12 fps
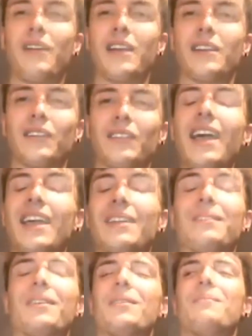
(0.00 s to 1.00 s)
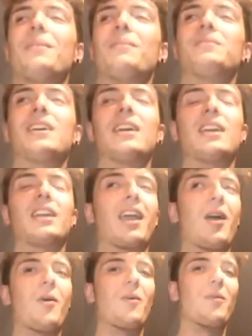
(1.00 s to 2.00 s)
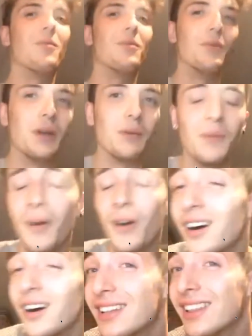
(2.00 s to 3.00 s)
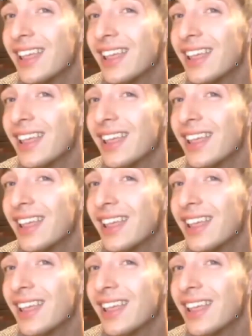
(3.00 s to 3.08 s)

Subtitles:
friend online, mom's like, what?